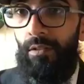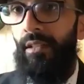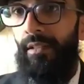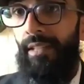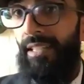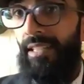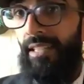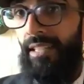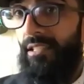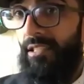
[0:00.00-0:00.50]

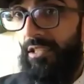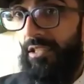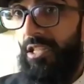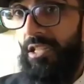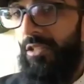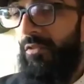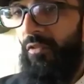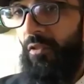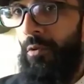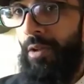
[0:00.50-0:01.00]
That's
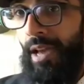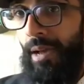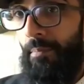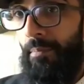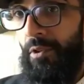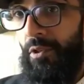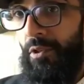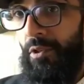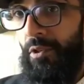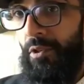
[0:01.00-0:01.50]
just food
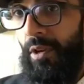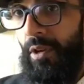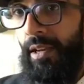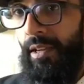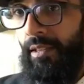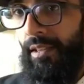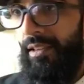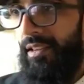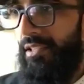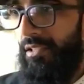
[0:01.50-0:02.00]
hampers, right? That
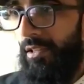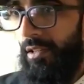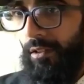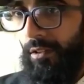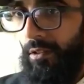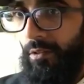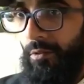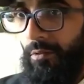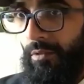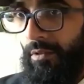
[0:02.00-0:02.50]
doesn't
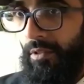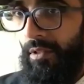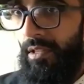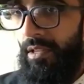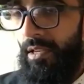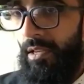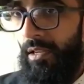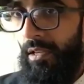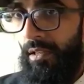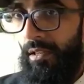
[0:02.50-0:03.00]
include
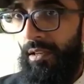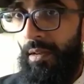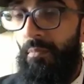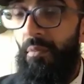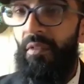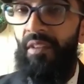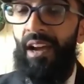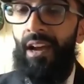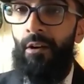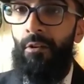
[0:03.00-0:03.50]
the number of
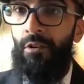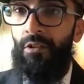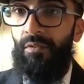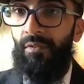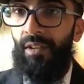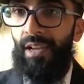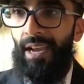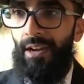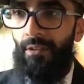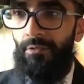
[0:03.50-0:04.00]
hours of
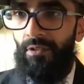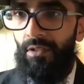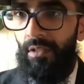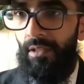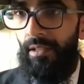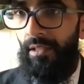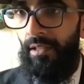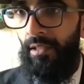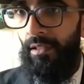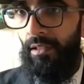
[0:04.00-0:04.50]

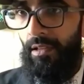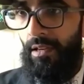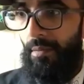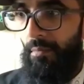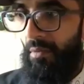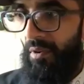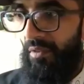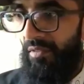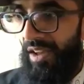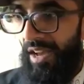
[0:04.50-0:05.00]
counseling, the
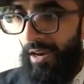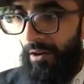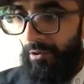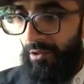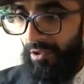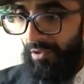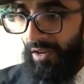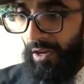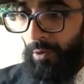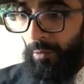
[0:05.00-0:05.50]
number of
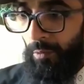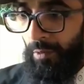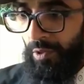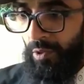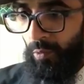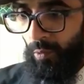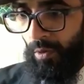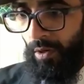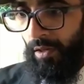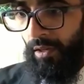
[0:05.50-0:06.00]
hours of outreach
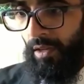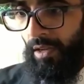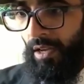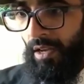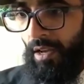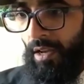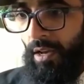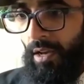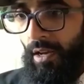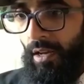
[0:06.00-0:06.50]
work,
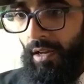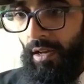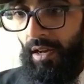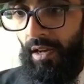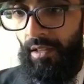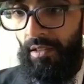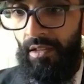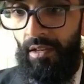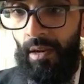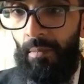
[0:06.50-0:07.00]

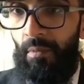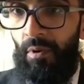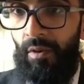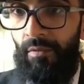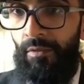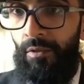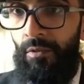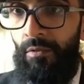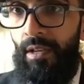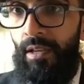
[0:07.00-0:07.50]
the number
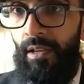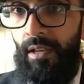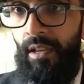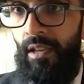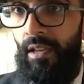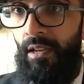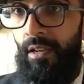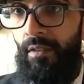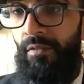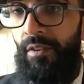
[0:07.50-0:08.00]
of unique
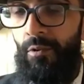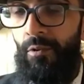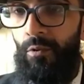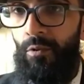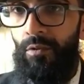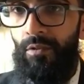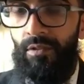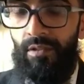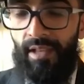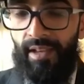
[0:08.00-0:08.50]

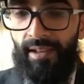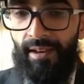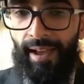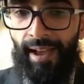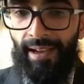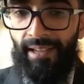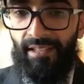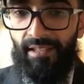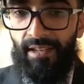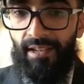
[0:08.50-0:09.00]
individuals that
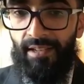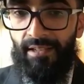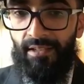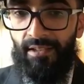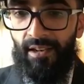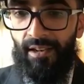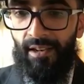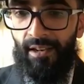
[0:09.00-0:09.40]
access